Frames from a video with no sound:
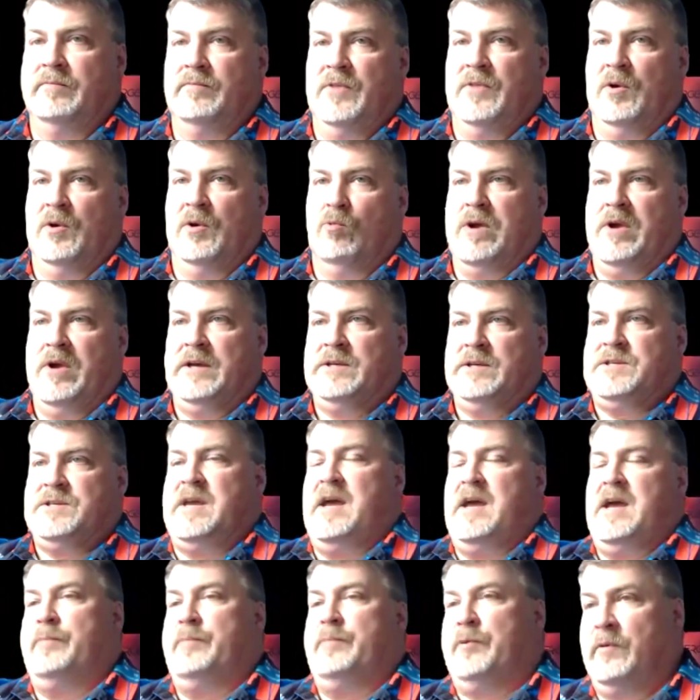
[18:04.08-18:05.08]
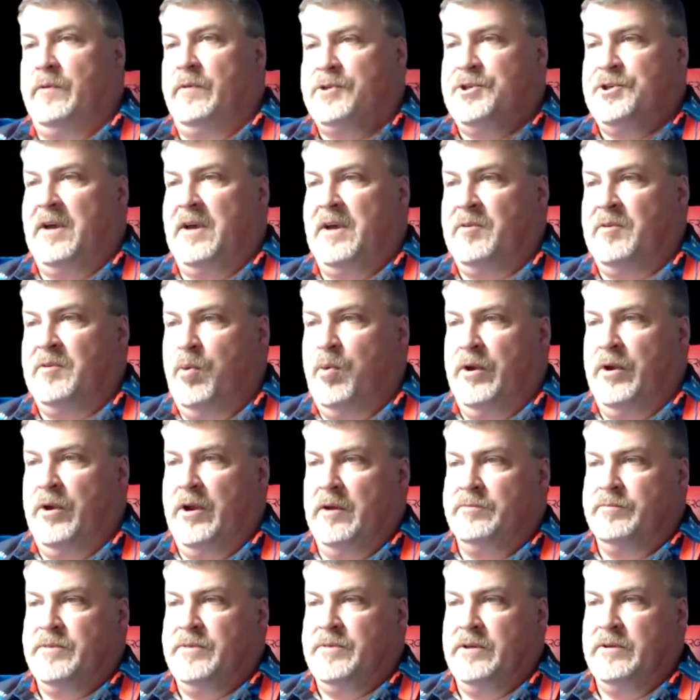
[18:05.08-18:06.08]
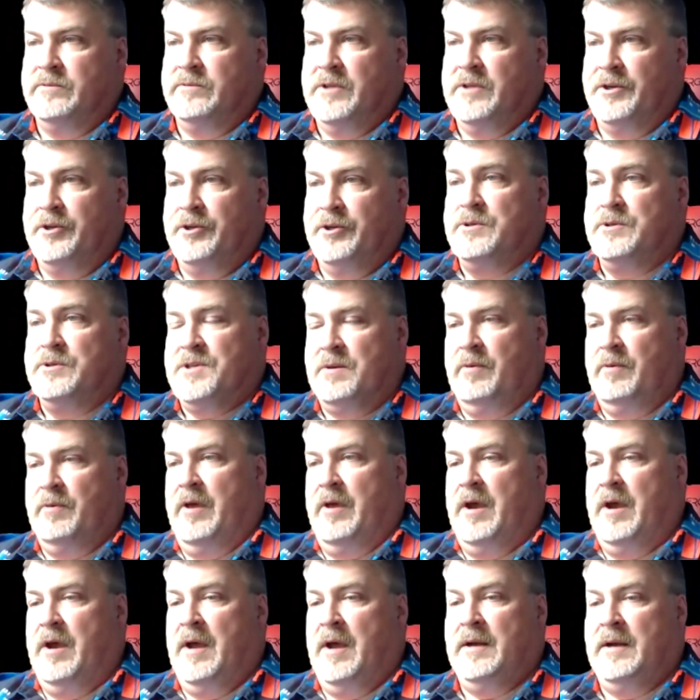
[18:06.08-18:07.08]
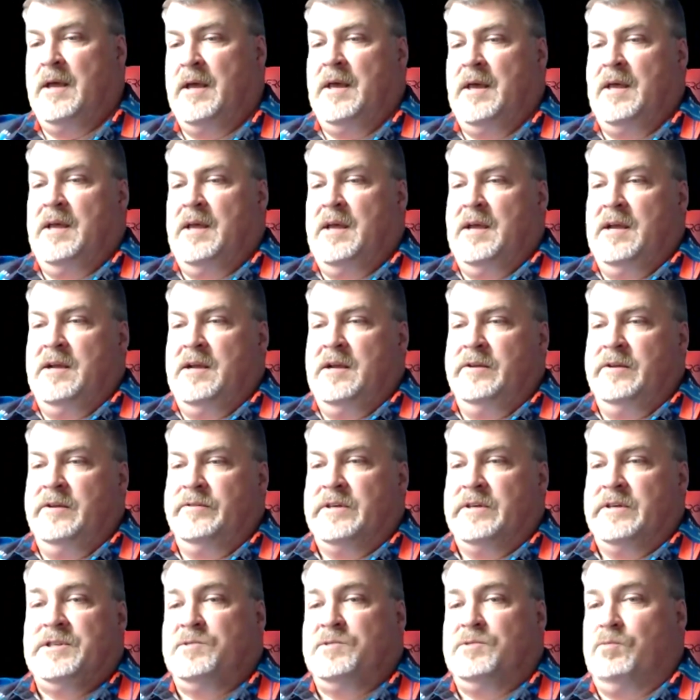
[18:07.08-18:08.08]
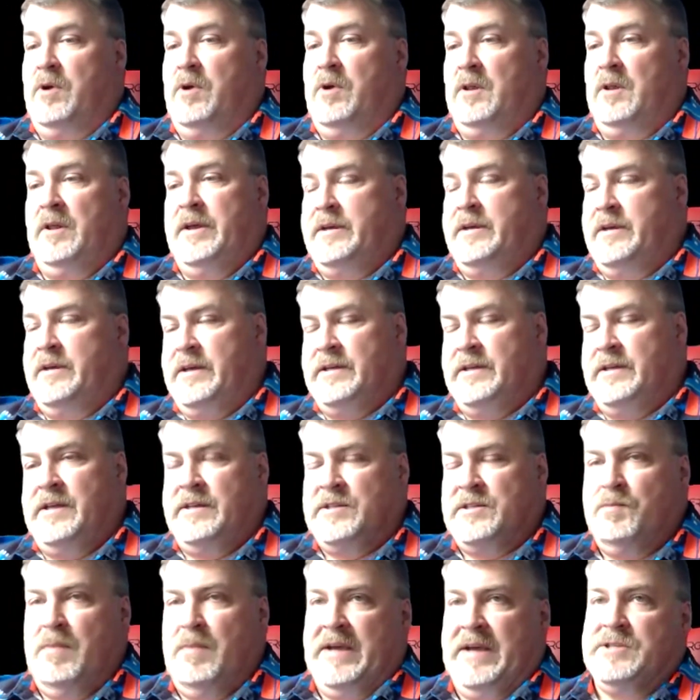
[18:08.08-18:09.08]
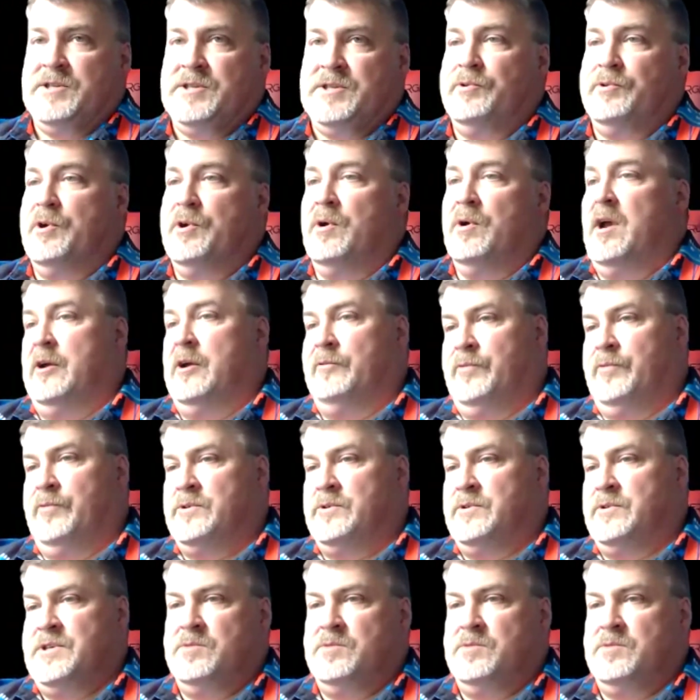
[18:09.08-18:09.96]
risk capital that you have to put up to do some of that, this is really, it's based on your efforts.